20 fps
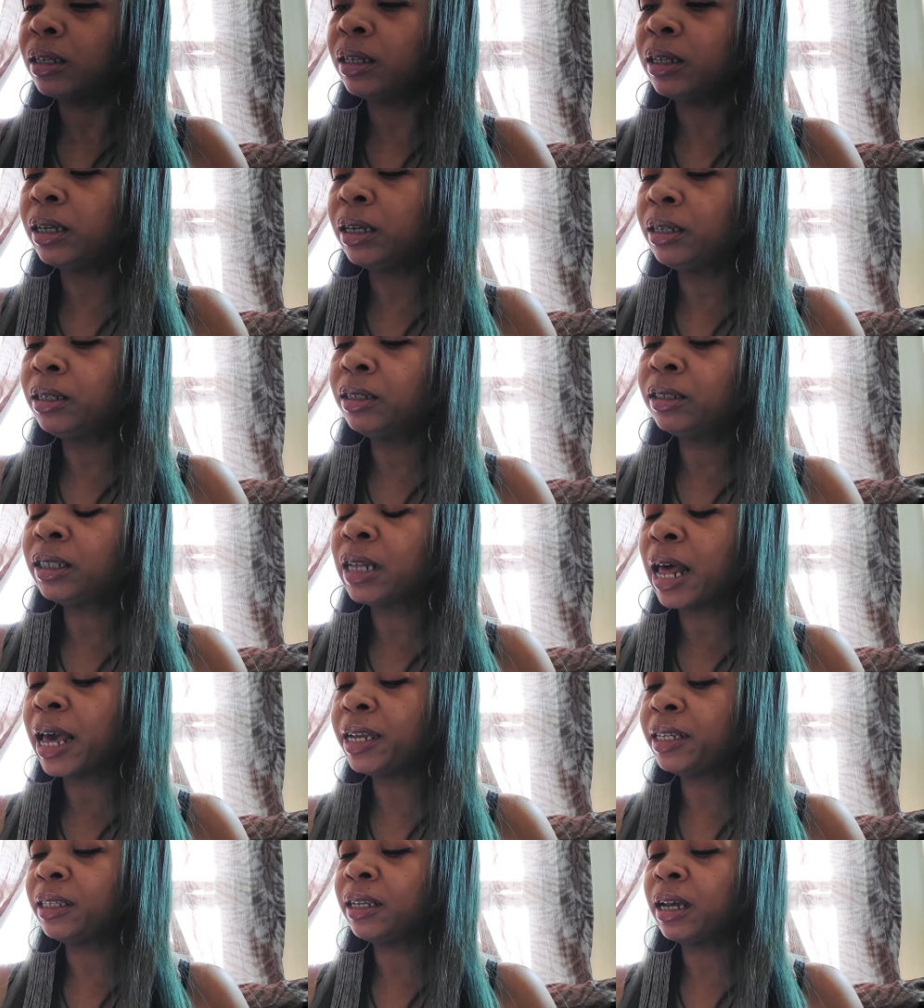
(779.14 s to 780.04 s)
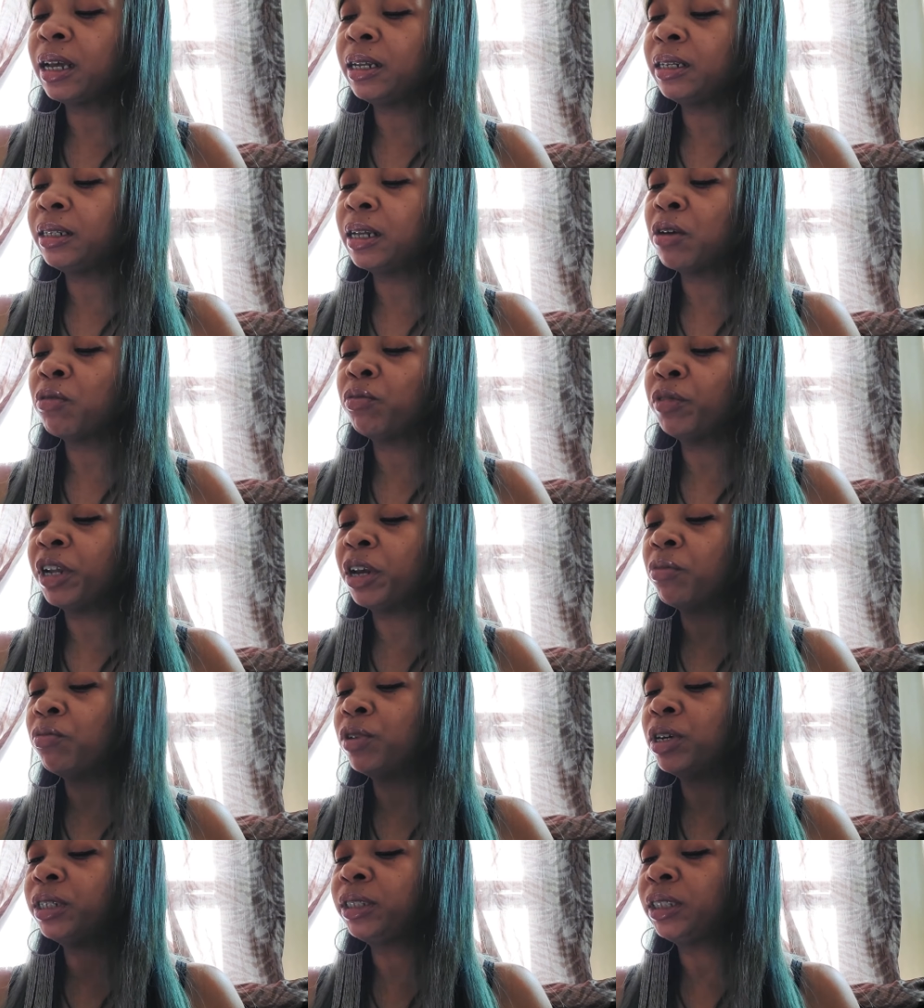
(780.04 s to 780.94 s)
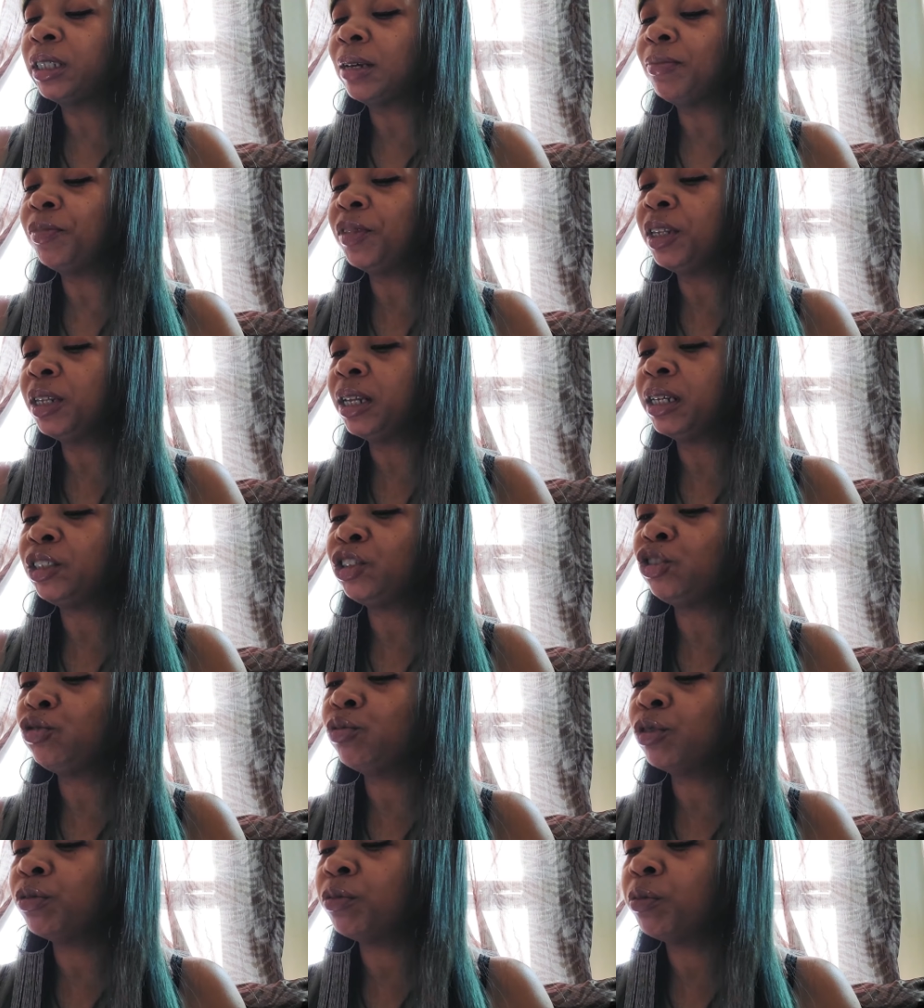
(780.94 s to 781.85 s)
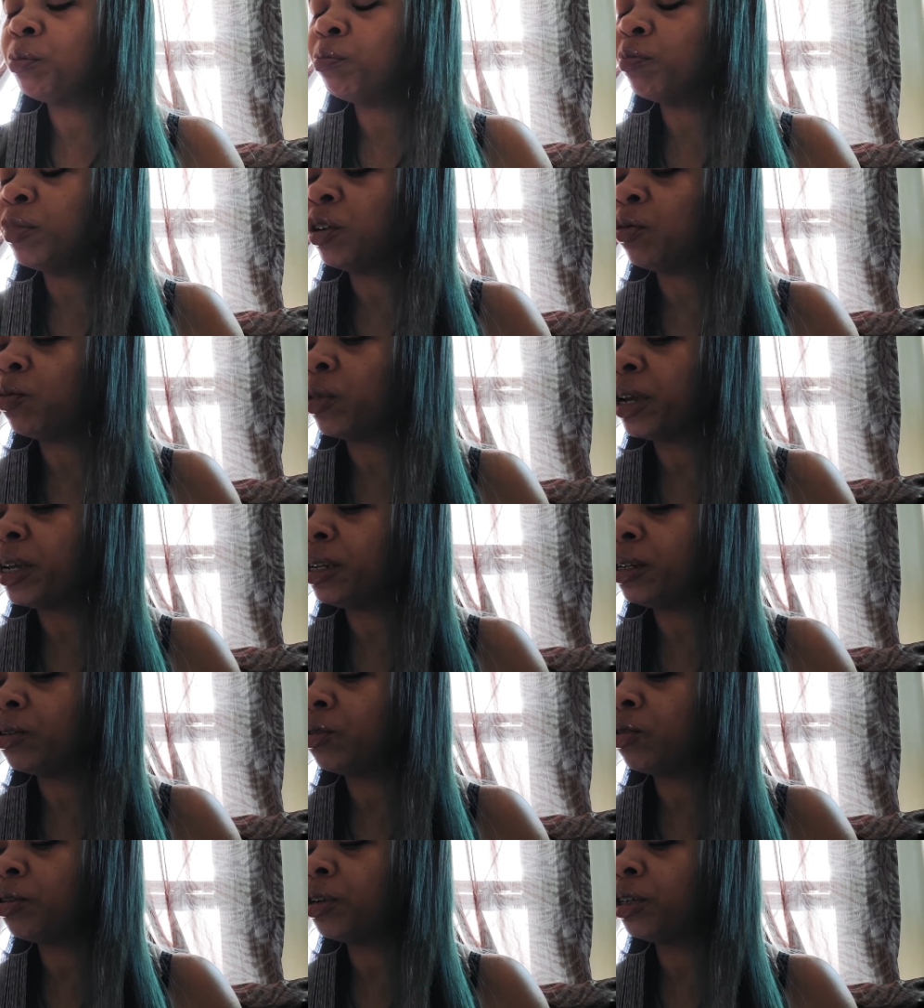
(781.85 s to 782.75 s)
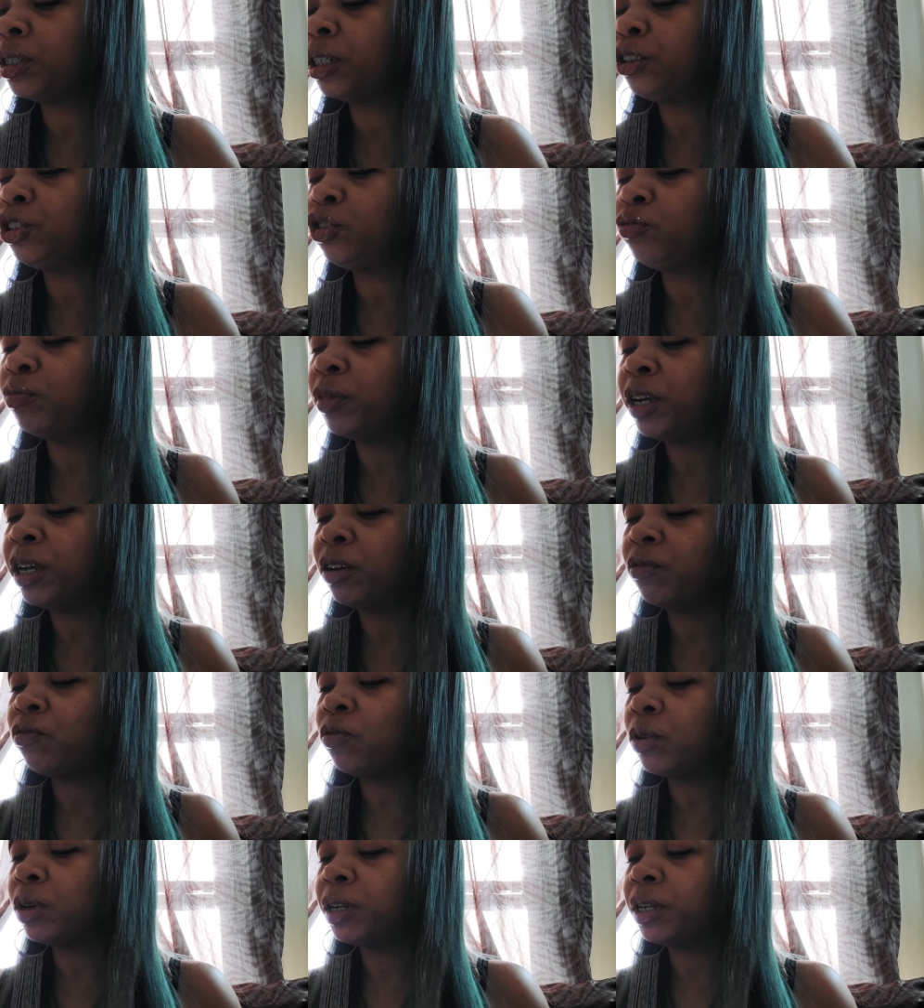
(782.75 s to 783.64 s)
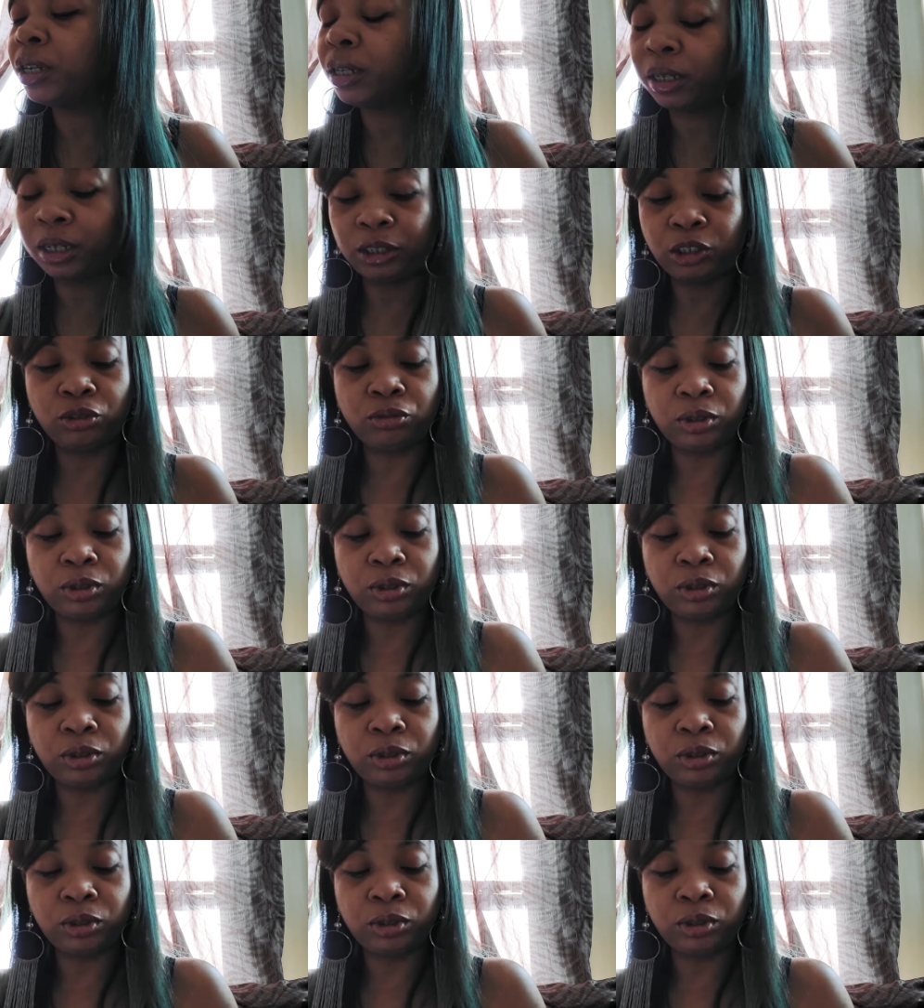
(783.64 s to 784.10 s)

It looks like there there was something that you were been waiting on or that you may have wanted that you